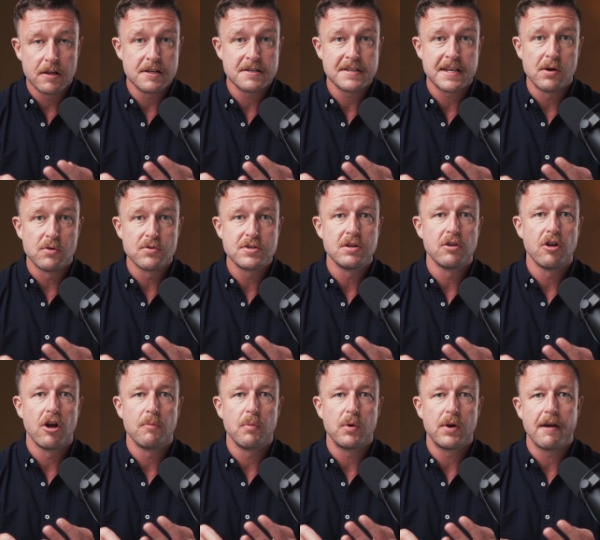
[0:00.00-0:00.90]
The skills you
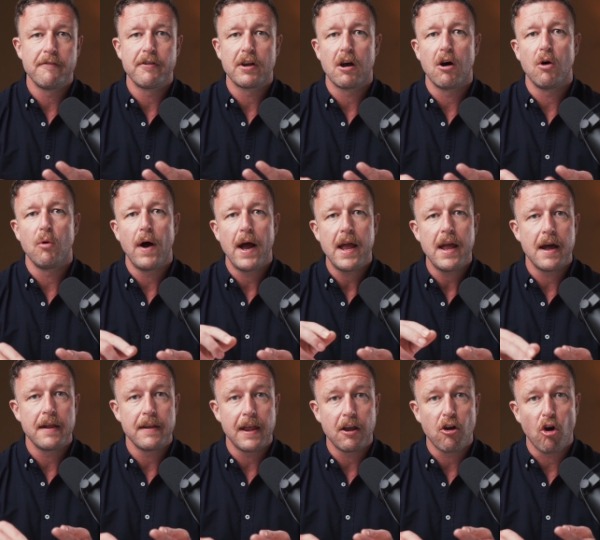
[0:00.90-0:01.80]
learn will never go away
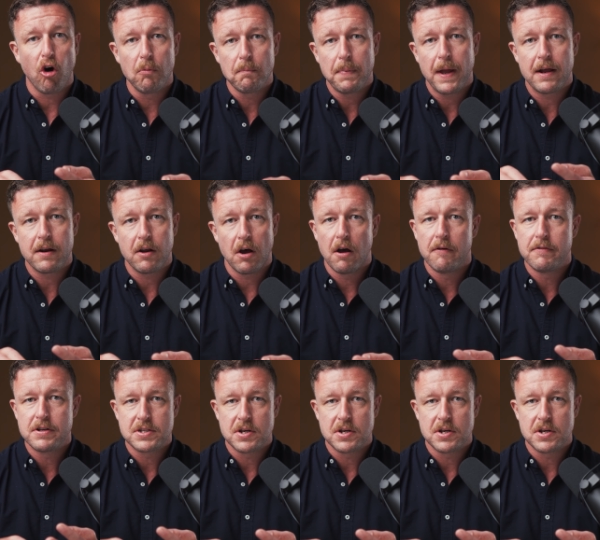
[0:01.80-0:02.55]
and they compound over